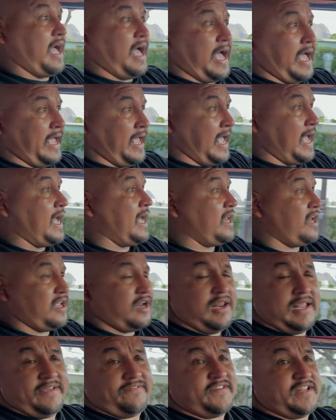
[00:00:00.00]
I had a
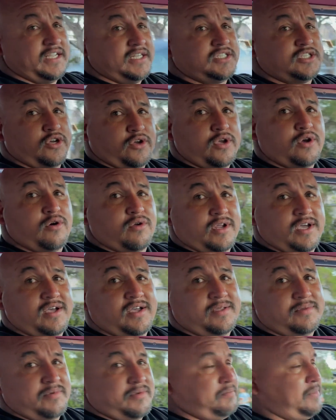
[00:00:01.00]
lifted
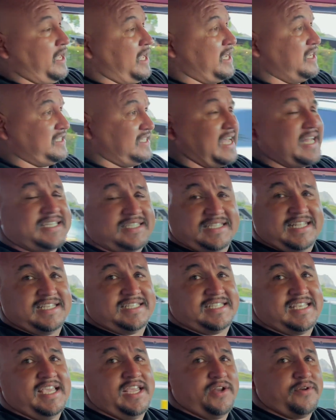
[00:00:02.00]
Toyota because that's the
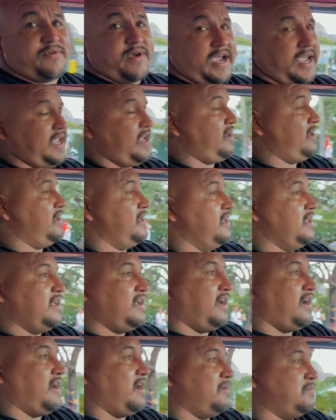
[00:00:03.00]
scene, right?
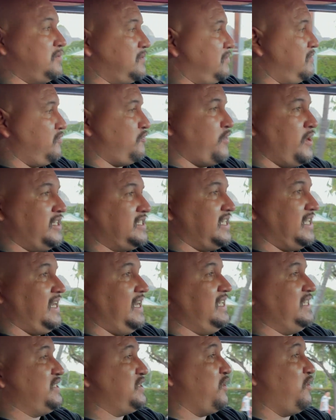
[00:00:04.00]

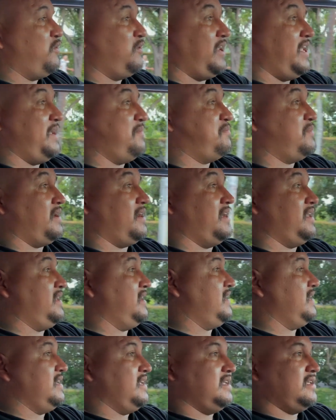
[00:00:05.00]
Recently sold it, but
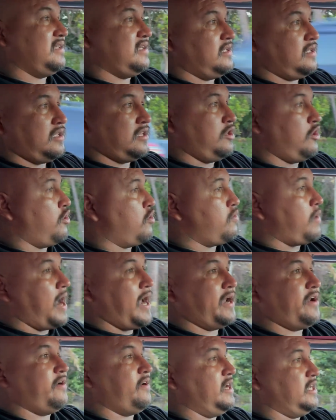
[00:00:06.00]

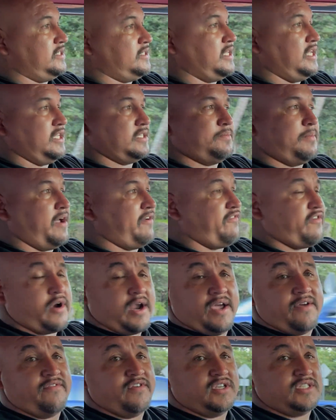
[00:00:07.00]
lowrider is my
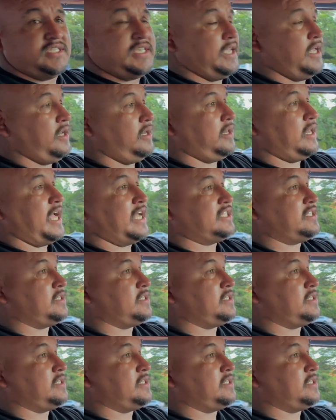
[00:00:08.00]
forever scene.